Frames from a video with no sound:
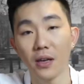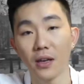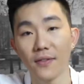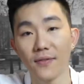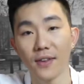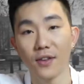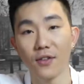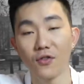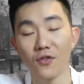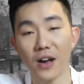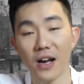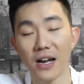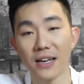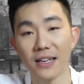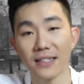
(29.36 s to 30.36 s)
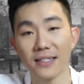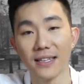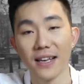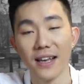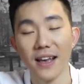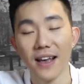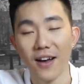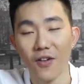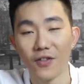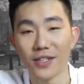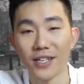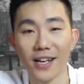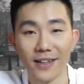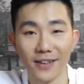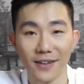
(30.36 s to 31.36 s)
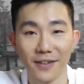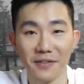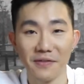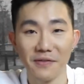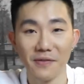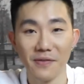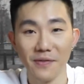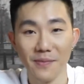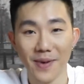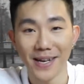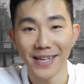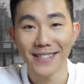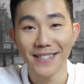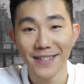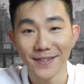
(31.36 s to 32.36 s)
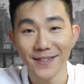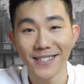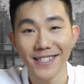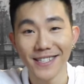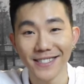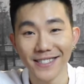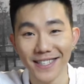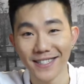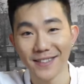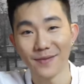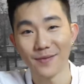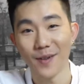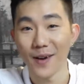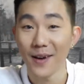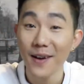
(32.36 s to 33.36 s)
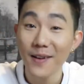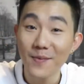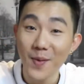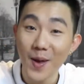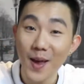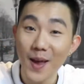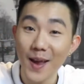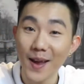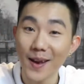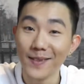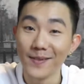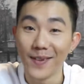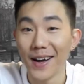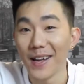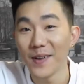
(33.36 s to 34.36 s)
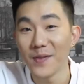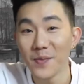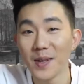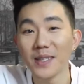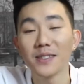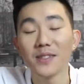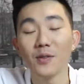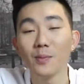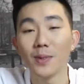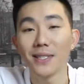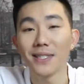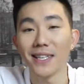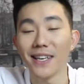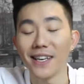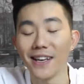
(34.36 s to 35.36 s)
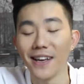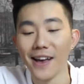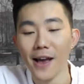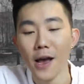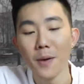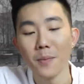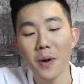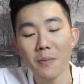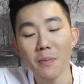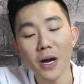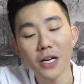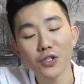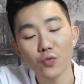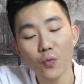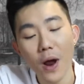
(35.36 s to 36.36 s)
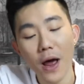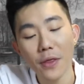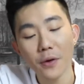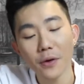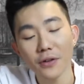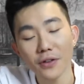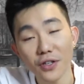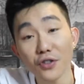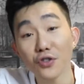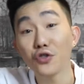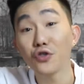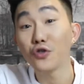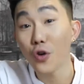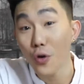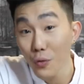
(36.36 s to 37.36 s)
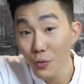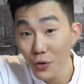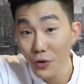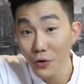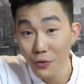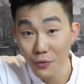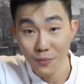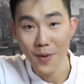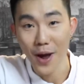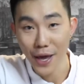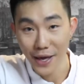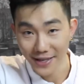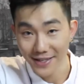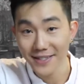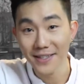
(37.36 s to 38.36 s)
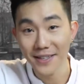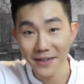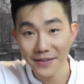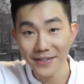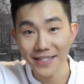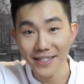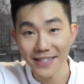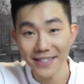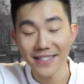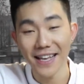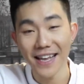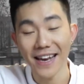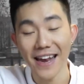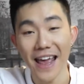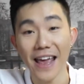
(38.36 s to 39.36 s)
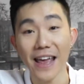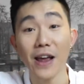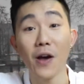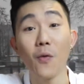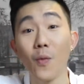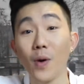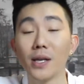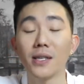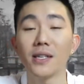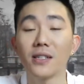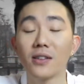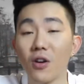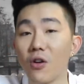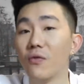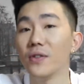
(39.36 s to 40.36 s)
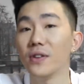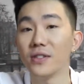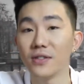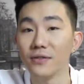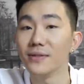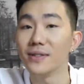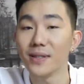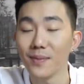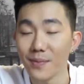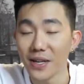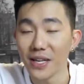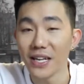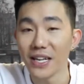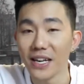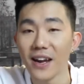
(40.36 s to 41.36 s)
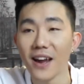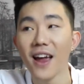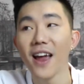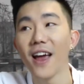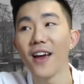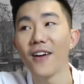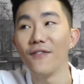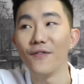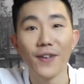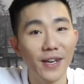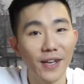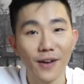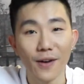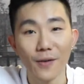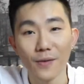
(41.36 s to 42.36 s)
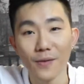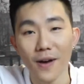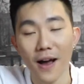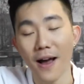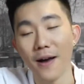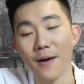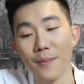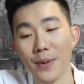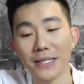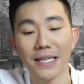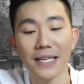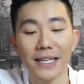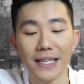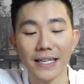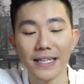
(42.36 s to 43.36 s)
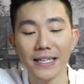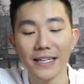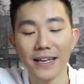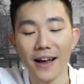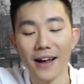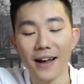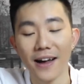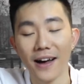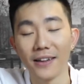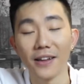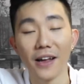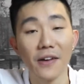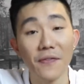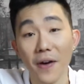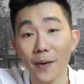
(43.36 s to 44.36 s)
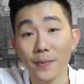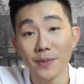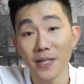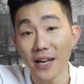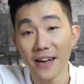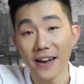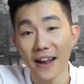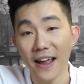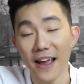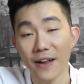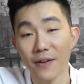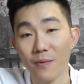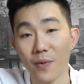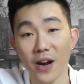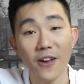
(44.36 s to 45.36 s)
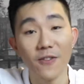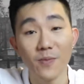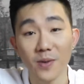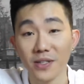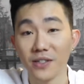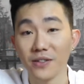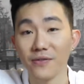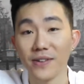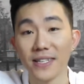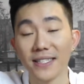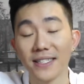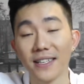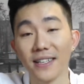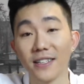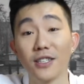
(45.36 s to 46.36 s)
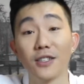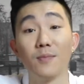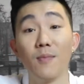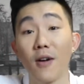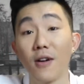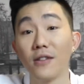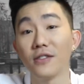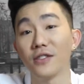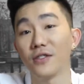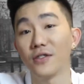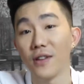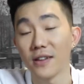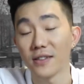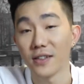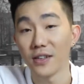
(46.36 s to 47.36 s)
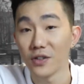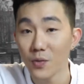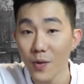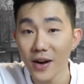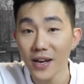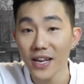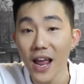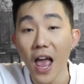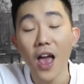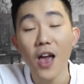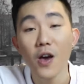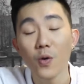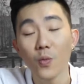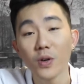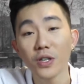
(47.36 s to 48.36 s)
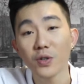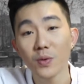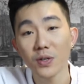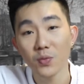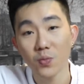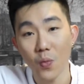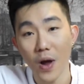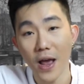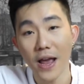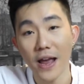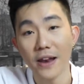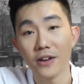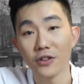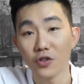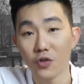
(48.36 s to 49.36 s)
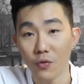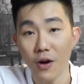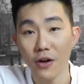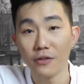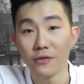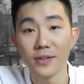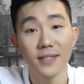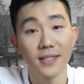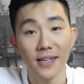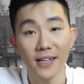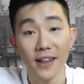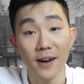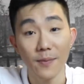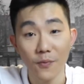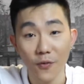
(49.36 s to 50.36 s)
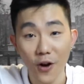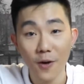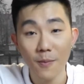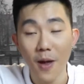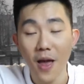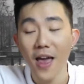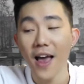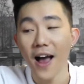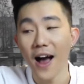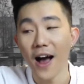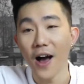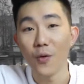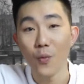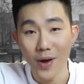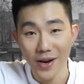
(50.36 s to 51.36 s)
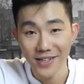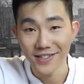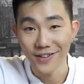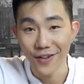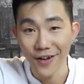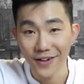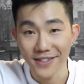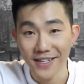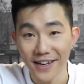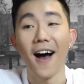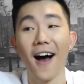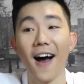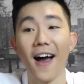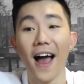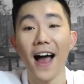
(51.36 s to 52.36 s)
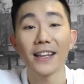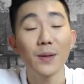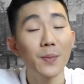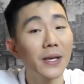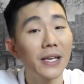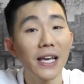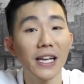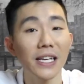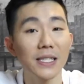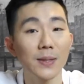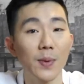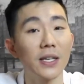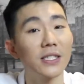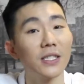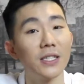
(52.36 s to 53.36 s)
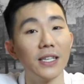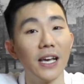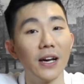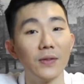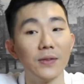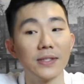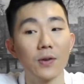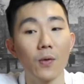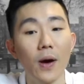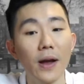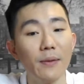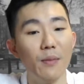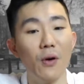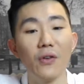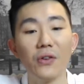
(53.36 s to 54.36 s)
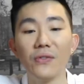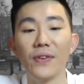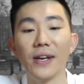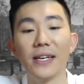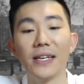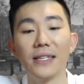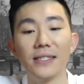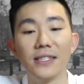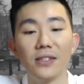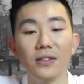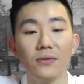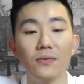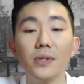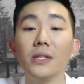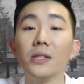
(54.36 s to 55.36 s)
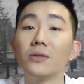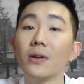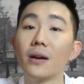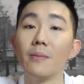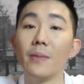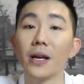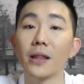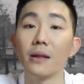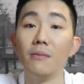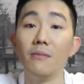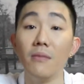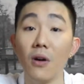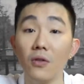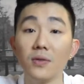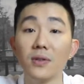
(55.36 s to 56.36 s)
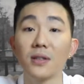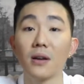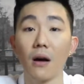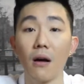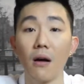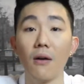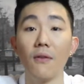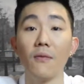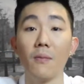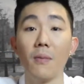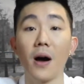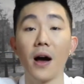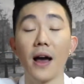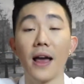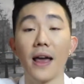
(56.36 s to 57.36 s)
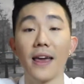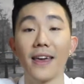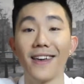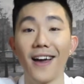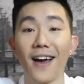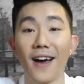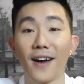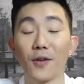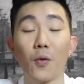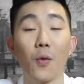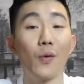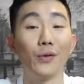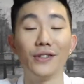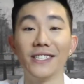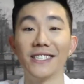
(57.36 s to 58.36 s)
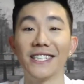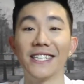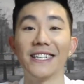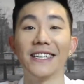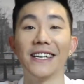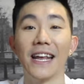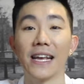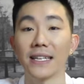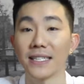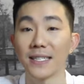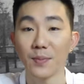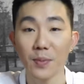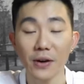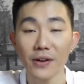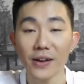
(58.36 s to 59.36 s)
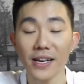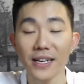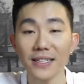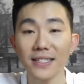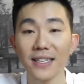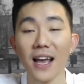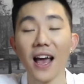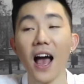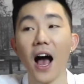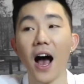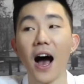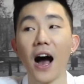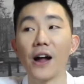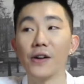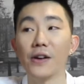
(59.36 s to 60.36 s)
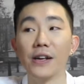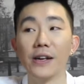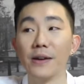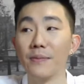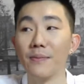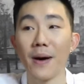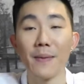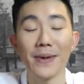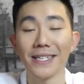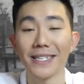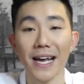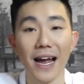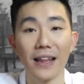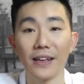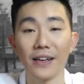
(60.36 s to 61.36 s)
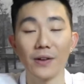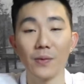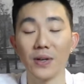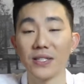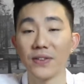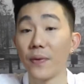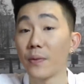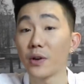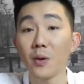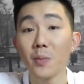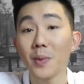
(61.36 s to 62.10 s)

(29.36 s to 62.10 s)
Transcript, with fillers: giving you guys or telling you my excuses as to where I've been, why I've been so busy, but much rather to show you my excuses in a what did COVID do to me video, uh, basically uh, a life update and what I've been doing since March 2020, which was when Toronto, the city that I'm from, uh, went into lockdown. Uh, at the beginning, especially, I was quite motivated to really try to make the most of my uh, quarantine experience. I my mentality was if I'm gonna